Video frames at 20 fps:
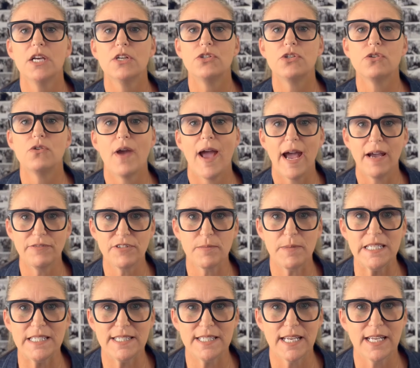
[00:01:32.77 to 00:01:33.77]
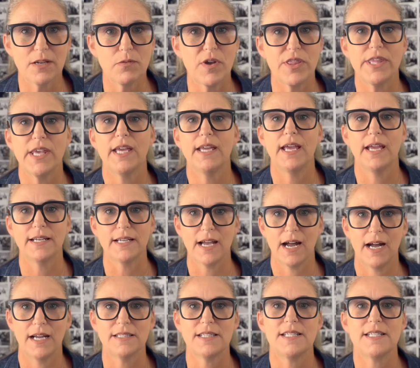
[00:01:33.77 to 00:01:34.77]
So you have to be sitting with it and
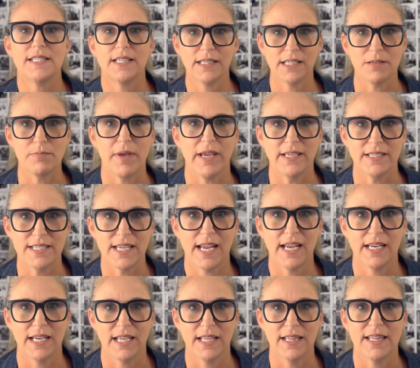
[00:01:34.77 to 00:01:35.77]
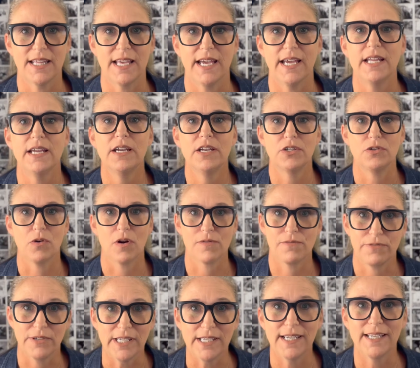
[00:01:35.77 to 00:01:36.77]
constantly maintaining that you're
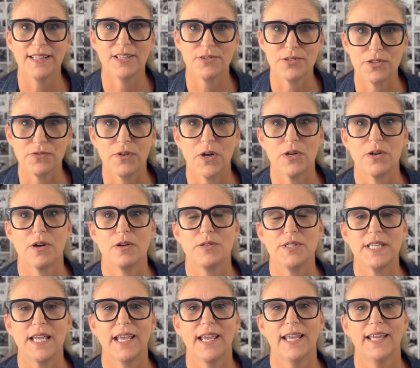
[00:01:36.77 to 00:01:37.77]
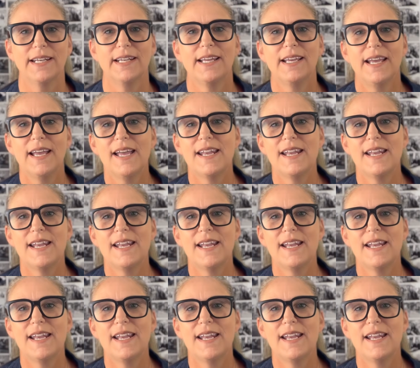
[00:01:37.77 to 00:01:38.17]
feeding those photos in.